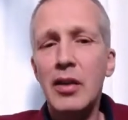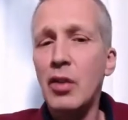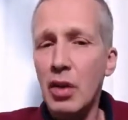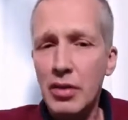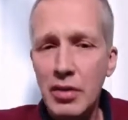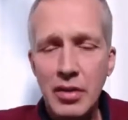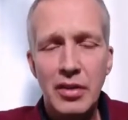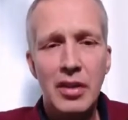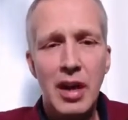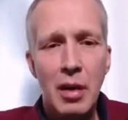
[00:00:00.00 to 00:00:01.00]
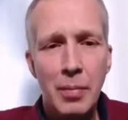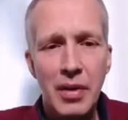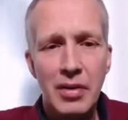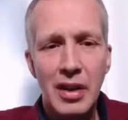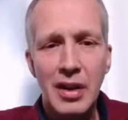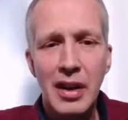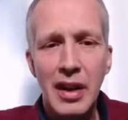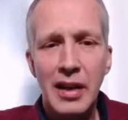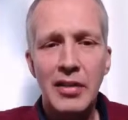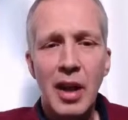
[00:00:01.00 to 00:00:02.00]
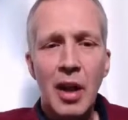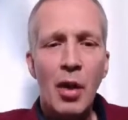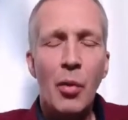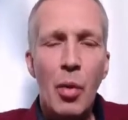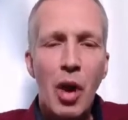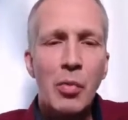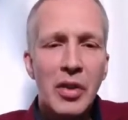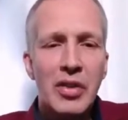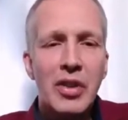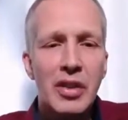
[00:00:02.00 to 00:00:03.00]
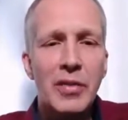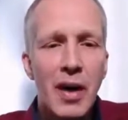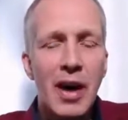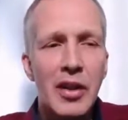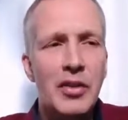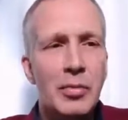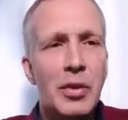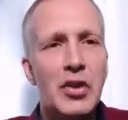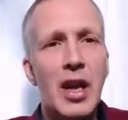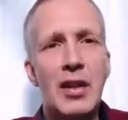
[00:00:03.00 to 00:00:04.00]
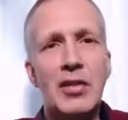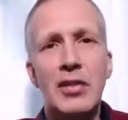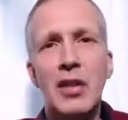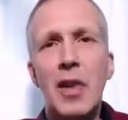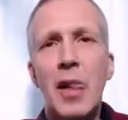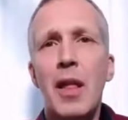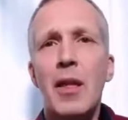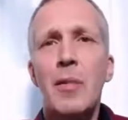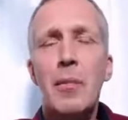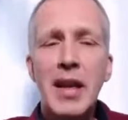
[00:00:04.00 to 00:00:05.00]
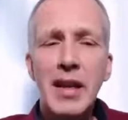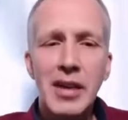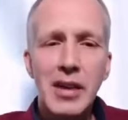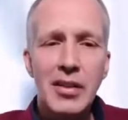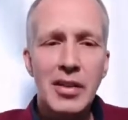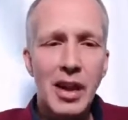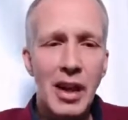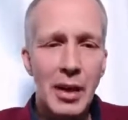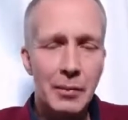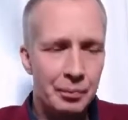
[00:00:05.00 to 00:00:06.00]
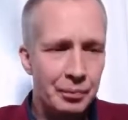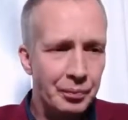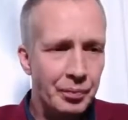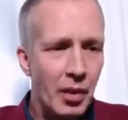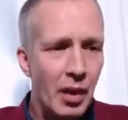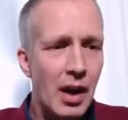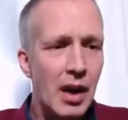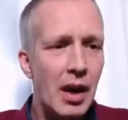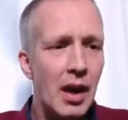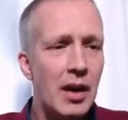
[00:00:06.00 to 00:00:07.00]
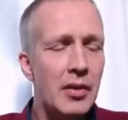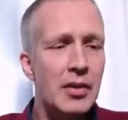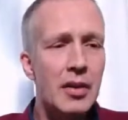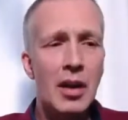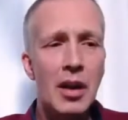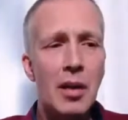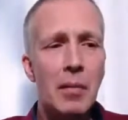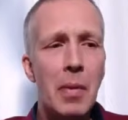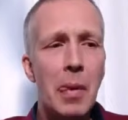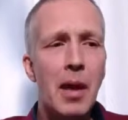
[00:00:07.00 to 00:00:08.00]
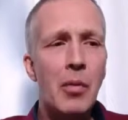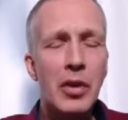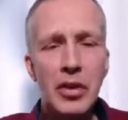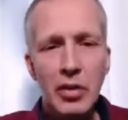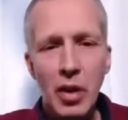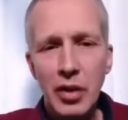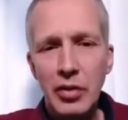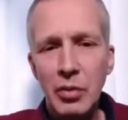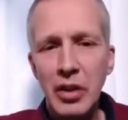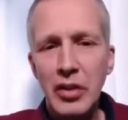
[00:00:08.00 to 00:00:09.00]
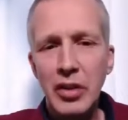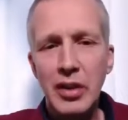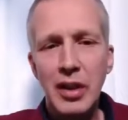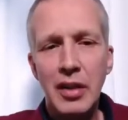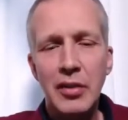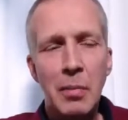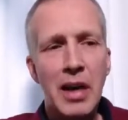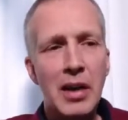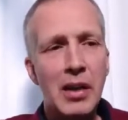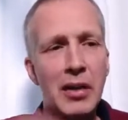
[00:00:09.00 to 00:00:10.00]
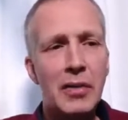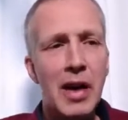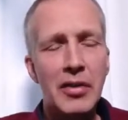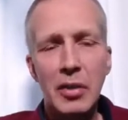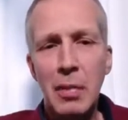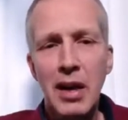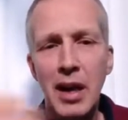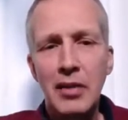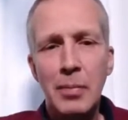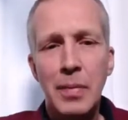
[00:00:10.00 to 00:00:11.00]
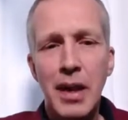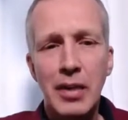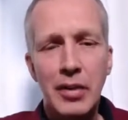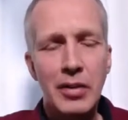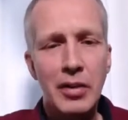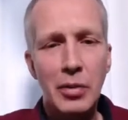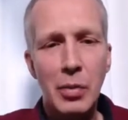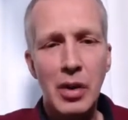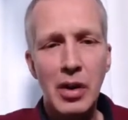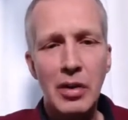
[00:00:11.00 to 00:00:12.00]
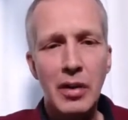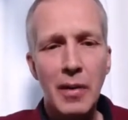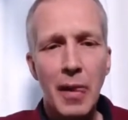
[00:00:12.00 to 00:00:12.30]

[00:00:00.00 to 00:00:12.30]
doctors, therapists, and clinics work with this device, which has medical CE, and which is also registered as a medical device in many other places in the world